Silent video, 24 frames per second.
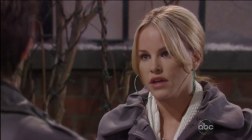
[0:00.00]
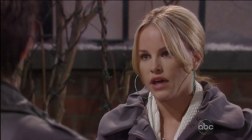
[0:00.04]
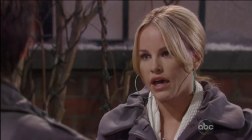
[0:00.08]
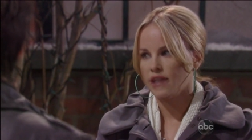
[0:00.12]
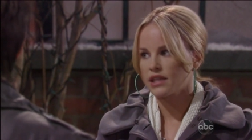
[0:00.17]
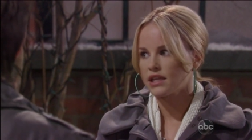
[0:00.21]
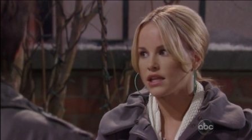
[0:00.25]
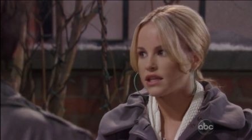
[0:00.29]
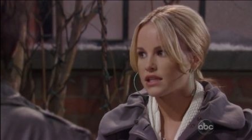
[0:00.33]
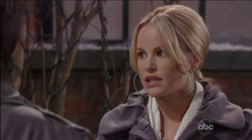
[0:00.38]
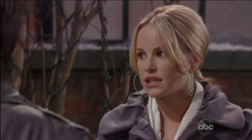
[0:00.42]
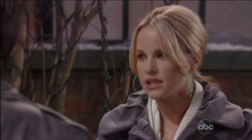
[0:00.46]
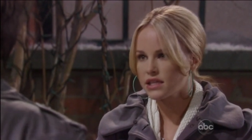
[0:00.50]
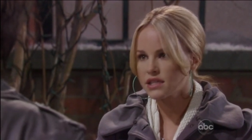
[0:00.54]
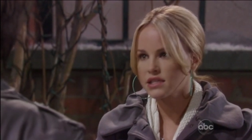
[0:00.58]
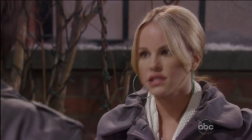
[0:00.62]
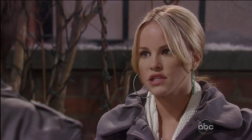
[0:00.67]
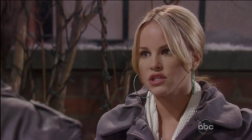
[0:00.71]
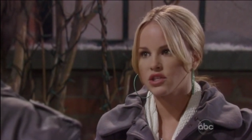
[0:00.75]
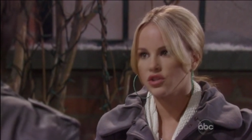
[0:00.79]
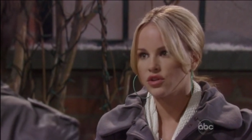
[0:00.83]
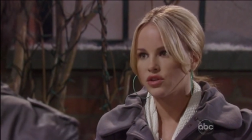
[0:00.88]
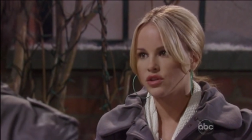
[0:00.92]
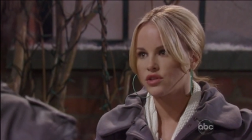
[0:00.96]
And the
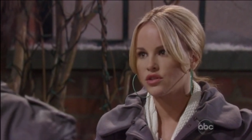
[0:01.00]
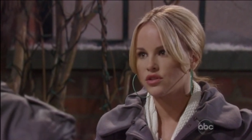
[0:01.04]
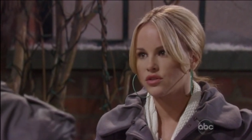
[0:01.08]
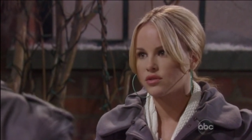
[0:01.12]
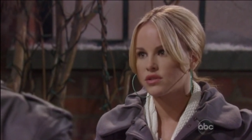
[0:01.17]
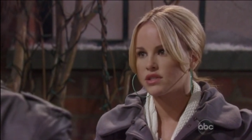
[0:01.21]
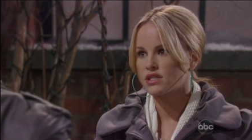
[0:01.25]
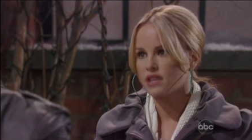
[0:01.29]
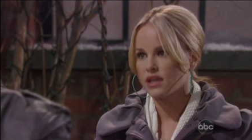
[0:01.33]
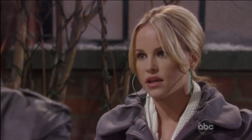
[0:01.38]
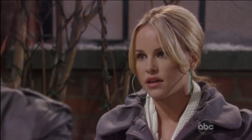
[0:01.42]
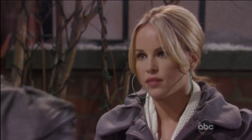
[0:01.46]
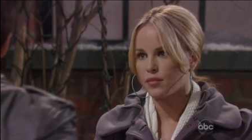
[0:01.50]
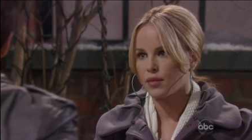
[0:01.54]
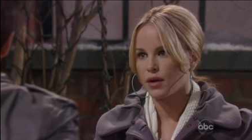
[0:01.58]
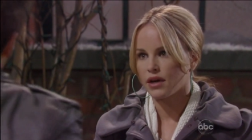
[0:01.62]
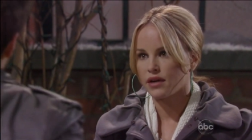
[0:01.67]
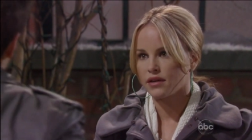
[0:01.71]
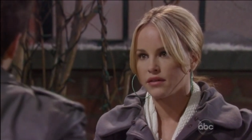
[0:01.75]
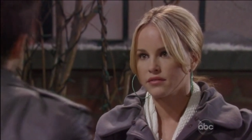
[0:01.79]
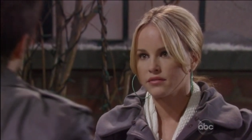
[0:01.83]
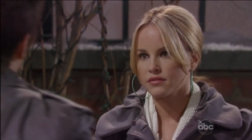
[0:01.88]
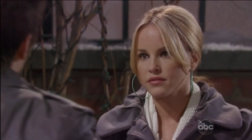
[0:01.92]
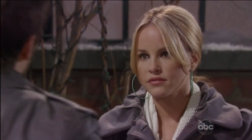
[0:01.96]
least that you could do is say
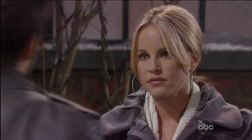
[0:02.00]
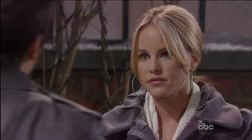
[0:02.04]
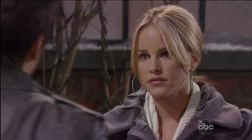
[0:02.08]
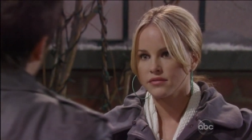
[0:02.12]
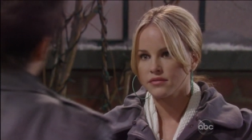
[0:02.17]
goodbye.